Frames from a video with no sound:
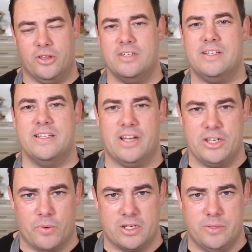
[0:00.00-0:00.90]
this
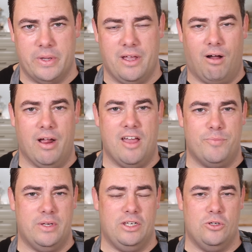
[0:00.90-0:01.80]
lasagna recipe I have
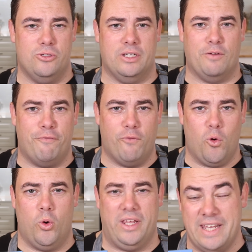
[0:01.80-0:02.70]
been using
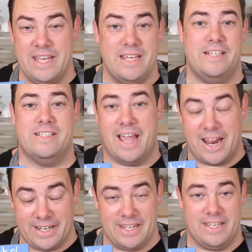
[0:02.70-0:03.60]
for years
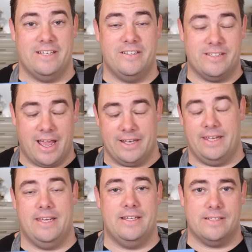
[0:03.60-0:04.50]
and years and
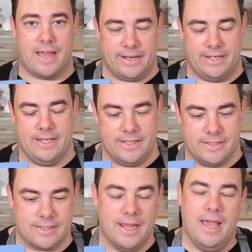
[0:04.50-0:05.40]
years and
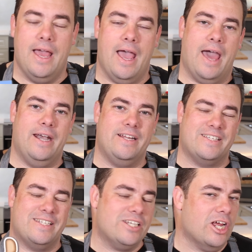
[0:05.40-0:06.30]
years, and it is
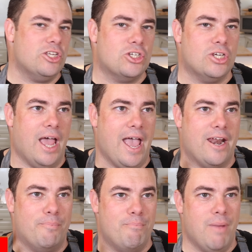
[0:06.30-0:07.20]
such an
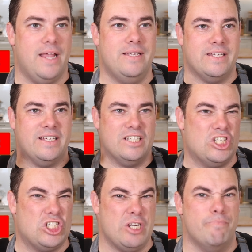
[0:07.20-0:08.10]
amazing,
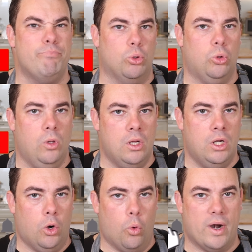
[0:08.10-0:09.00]
simple
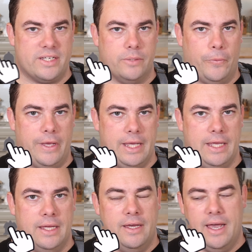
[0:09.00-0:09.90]

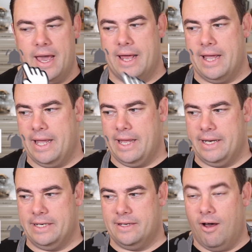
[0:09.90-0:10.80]
recipe,
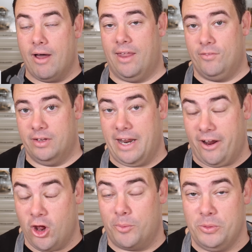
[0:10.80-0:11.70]
and I love it, and
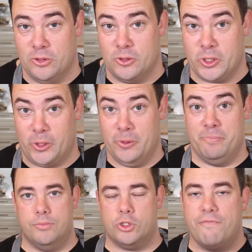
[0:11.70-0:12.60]
I hope you do too.
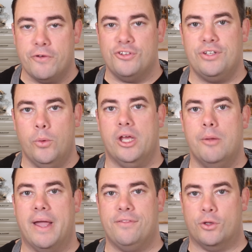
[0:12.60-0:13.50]
So firstly, we're gonna
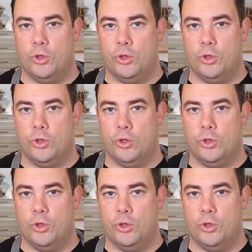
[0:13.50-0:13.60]
make the